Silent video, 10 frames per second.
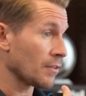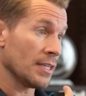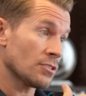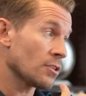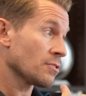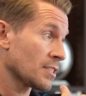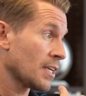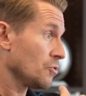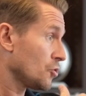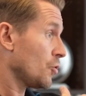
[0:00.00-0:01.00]
Now, these are
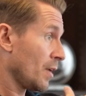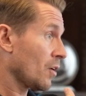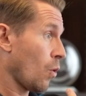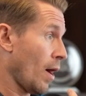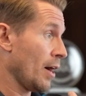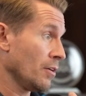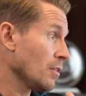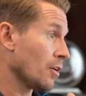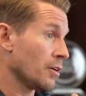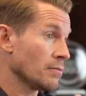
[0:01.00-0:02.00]
skills you can acquire and
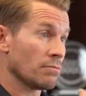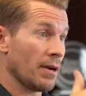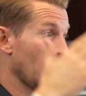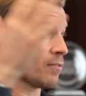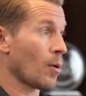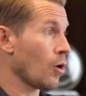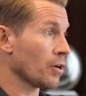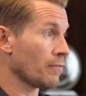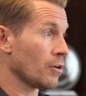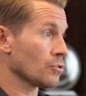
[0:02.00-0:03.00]
learn. We have them all in
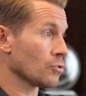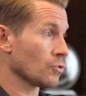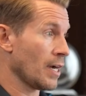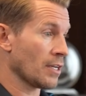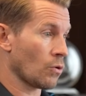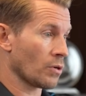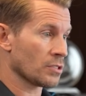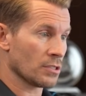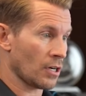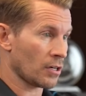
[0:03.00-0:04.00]
our virtual training
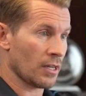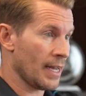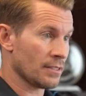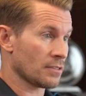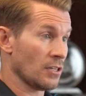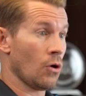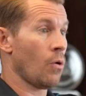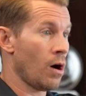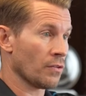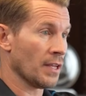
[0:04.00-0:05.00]
courses. Our clients know
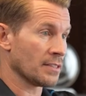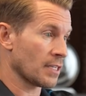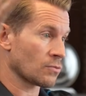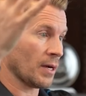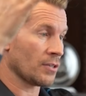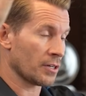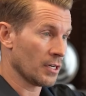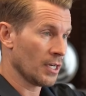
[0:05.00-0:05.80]
all this. That's why they're